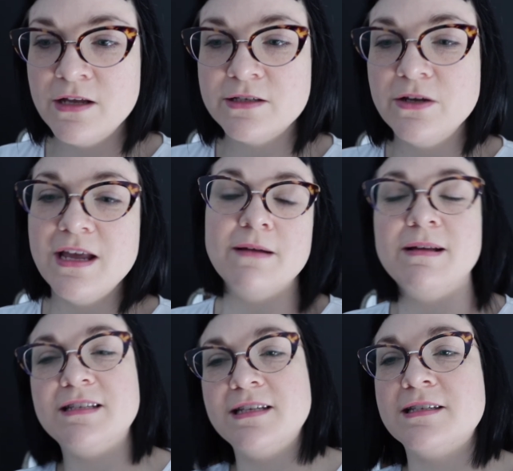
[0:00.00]
So yeah,
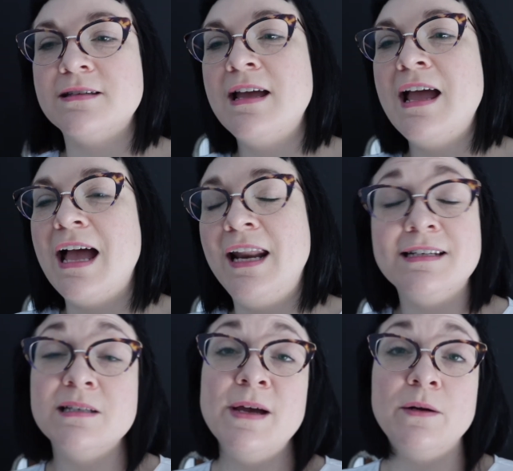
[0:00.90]
it's this, and it
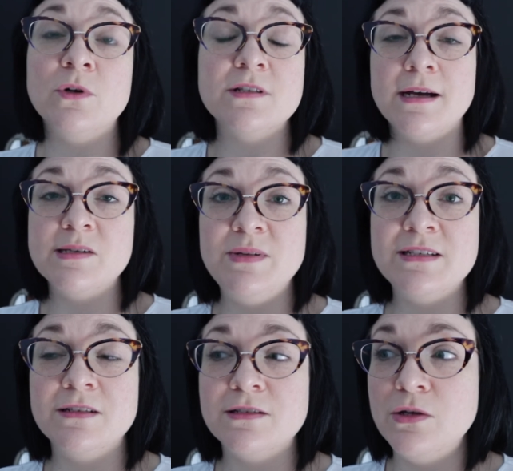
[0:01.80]
doesn't matter what size
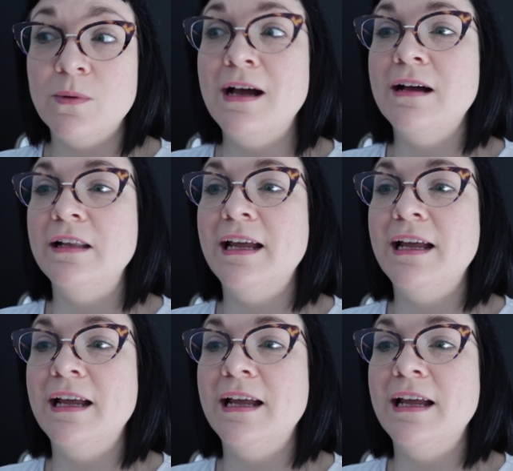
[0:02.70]
business you are,